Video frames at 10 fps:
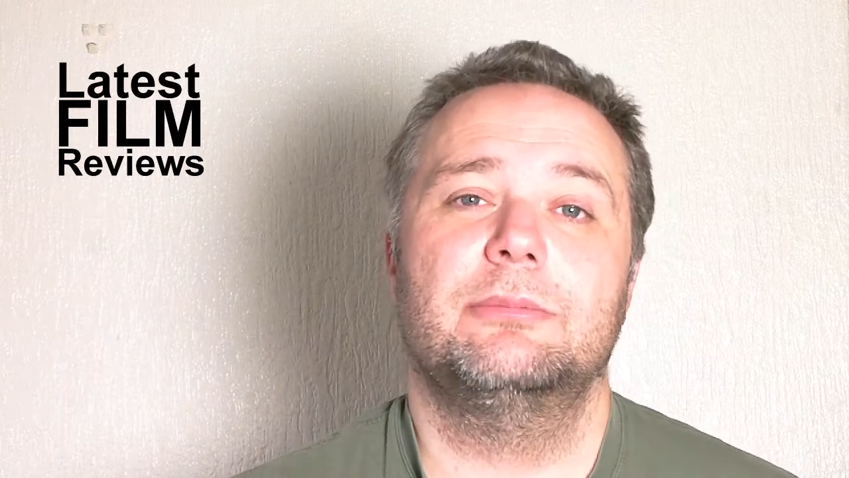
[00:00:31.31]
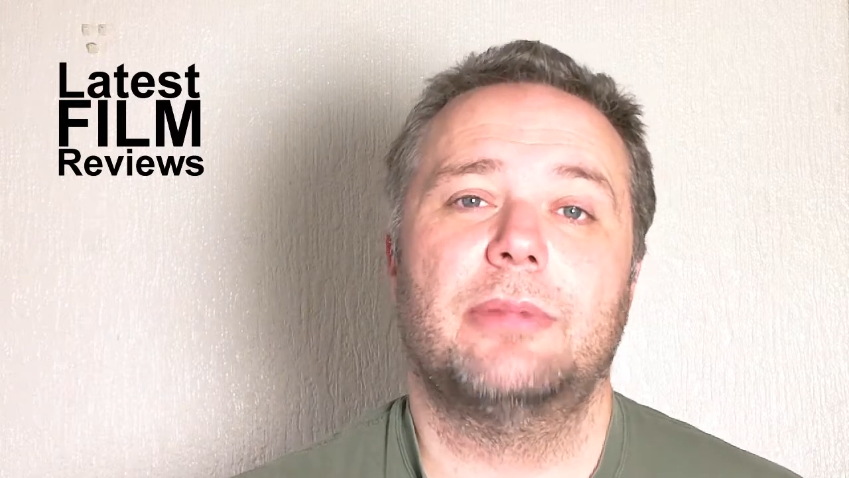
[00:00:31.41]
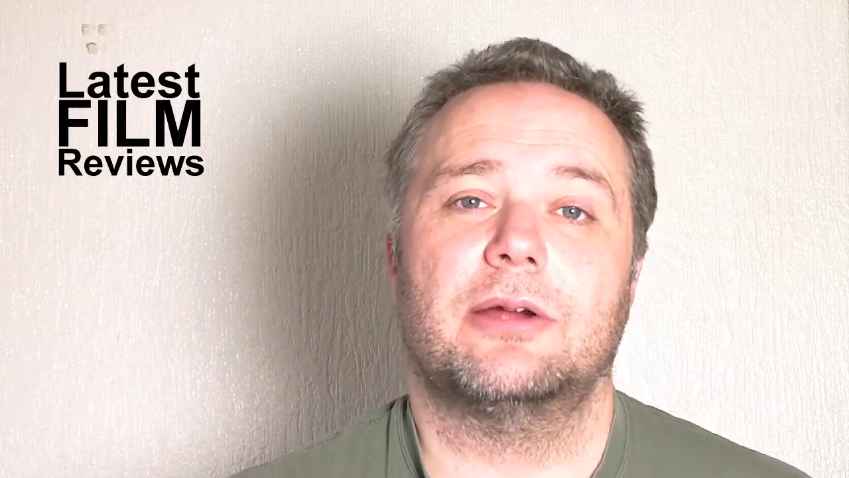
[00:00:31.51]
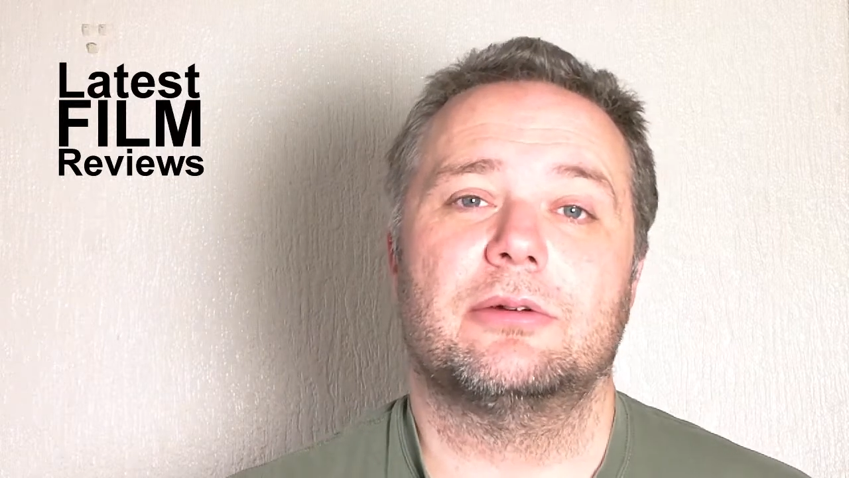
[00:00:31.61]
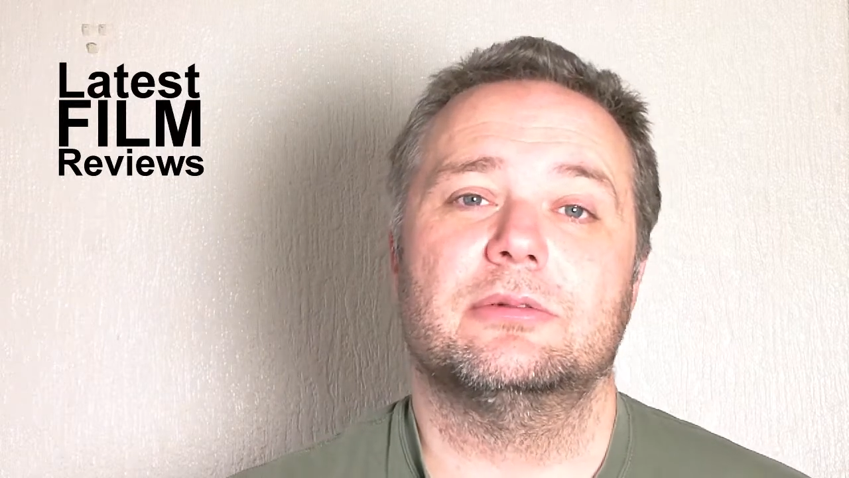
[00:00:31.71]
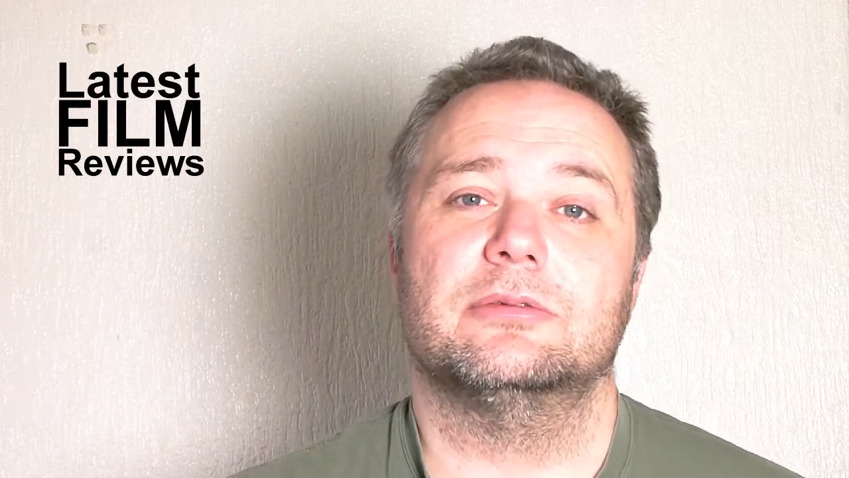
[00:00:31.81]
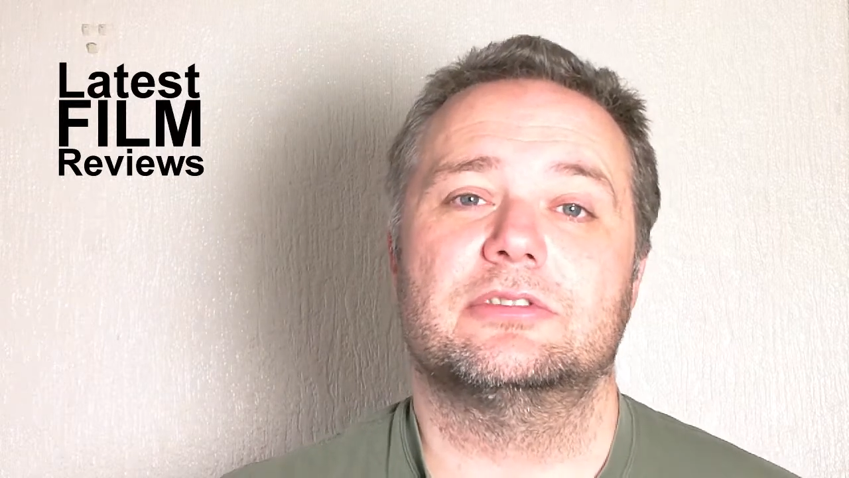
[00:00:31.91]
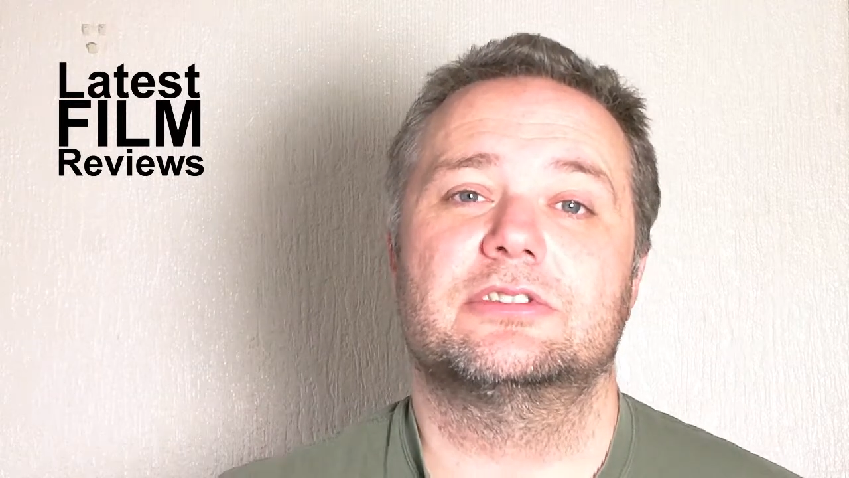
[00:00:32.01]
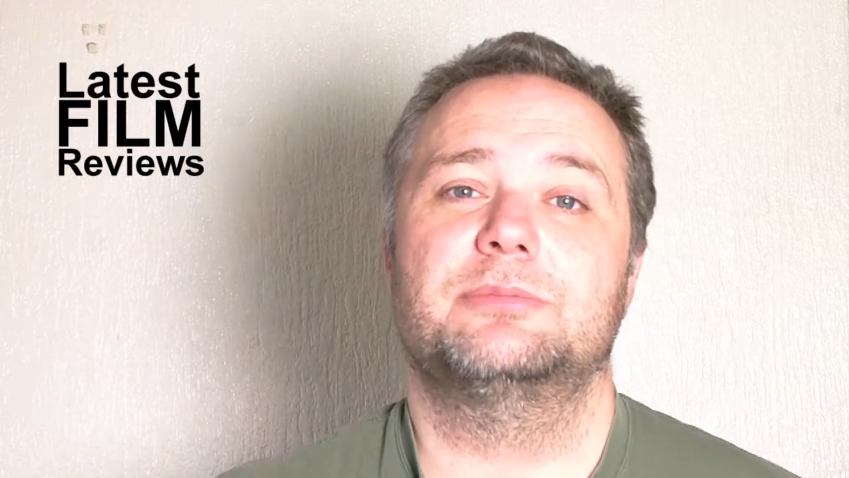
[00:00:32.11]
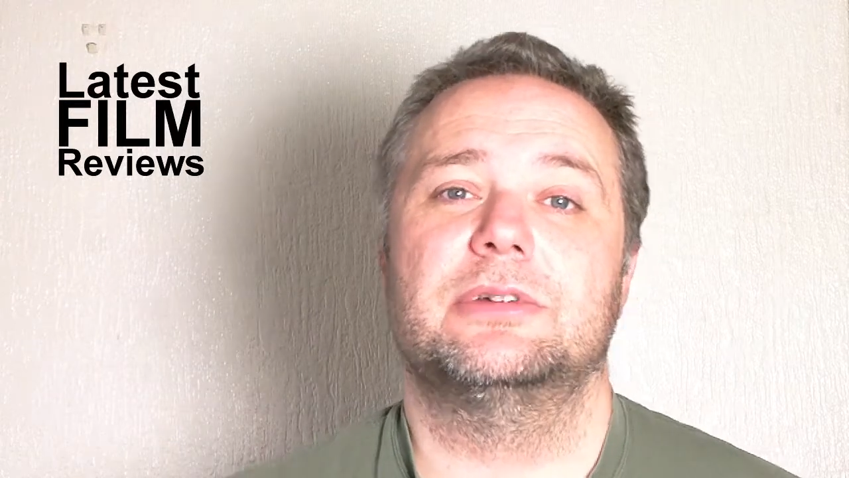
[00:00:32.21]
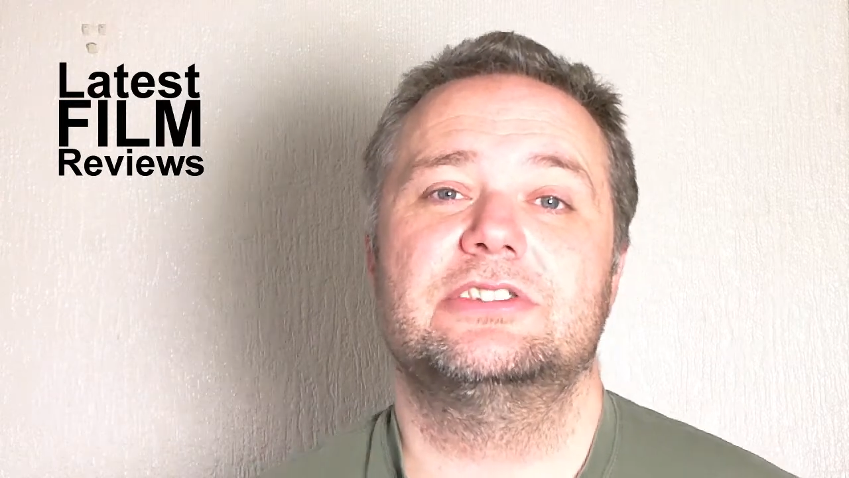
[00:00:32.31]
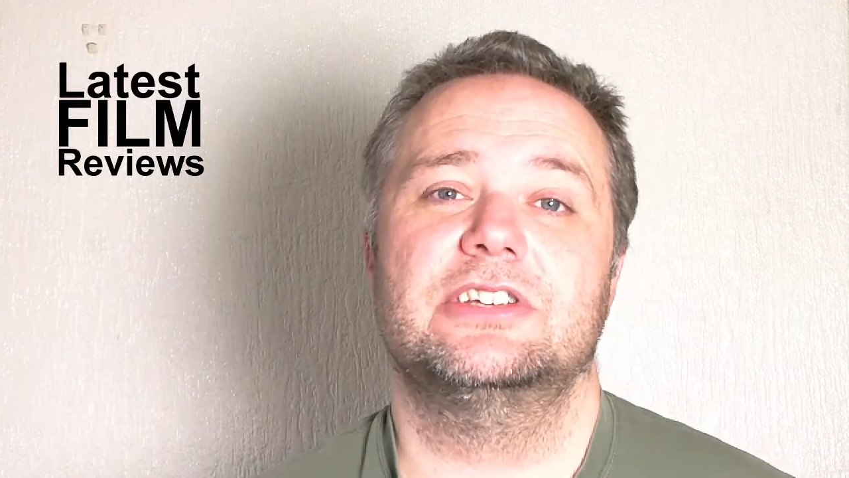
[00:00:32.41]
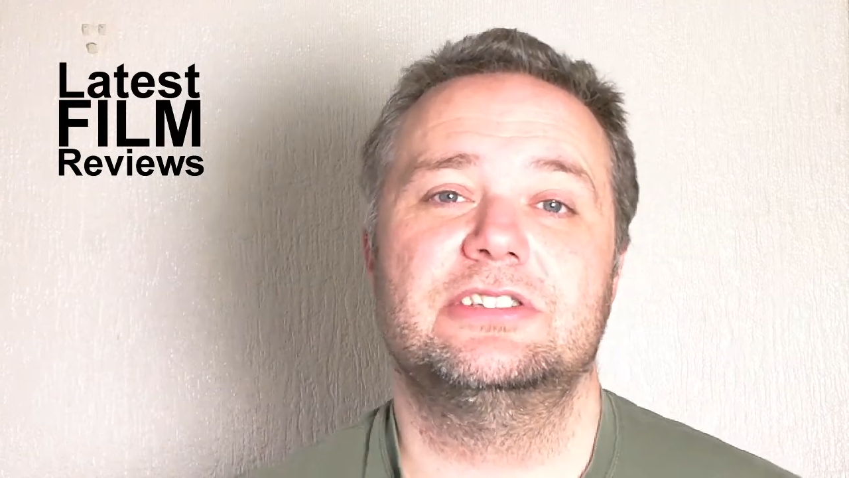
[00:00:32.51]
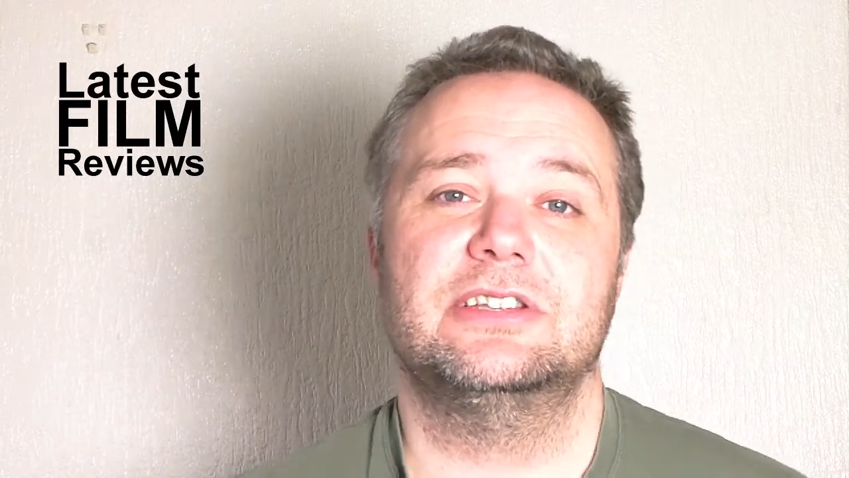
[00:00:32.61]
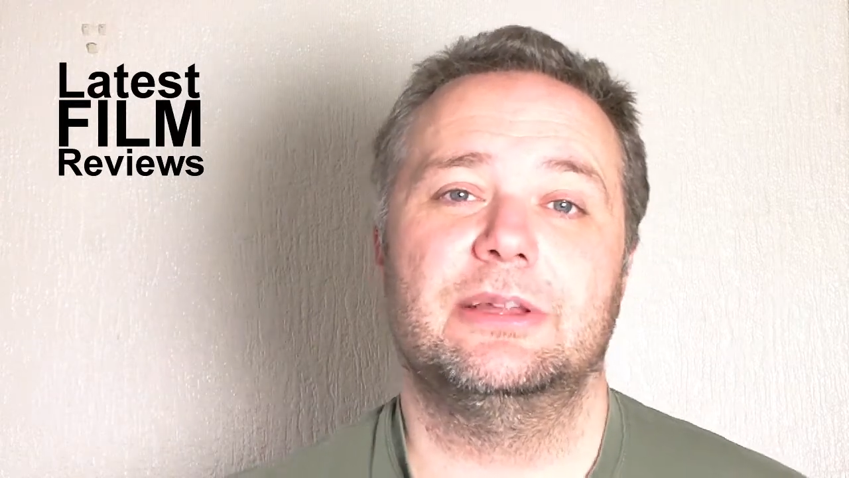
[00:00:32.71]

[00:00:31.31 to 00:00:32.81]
barrels, but set in the